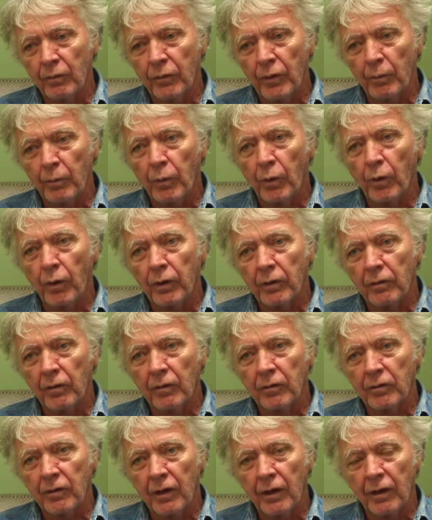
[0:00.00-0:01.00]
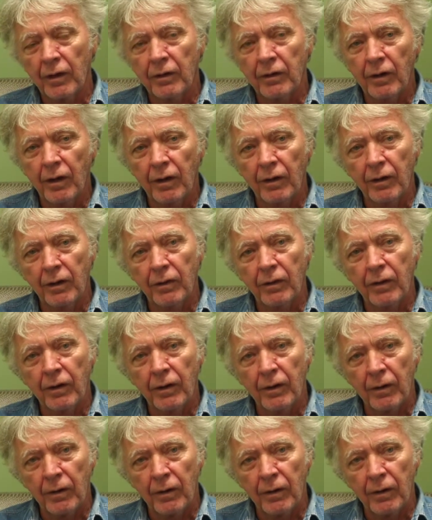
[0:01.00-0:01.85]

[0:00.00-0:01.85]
the portraits I had done in there,